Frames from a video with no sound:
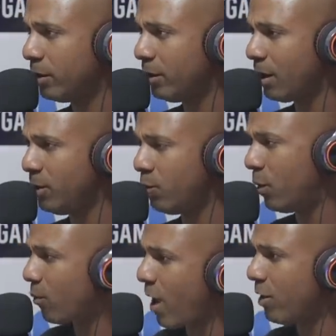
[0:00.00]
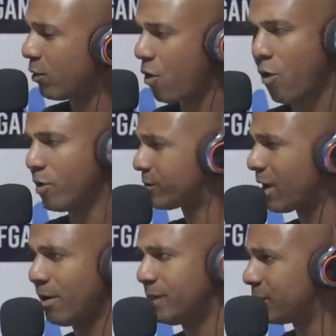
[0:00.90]
You know what I mean? You wonder why he don't call us
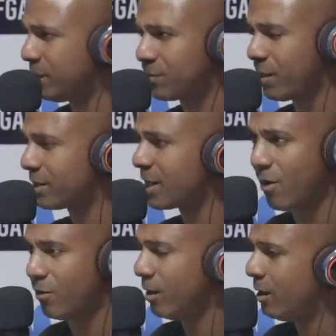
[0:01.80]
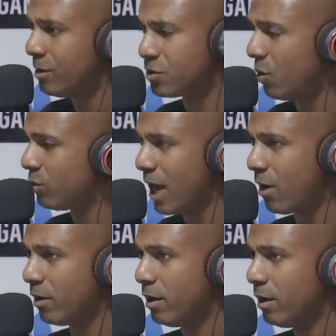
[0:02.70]
time. Uh, he just be spaced out, zoned
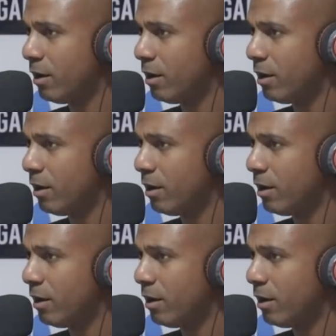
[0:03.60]
out.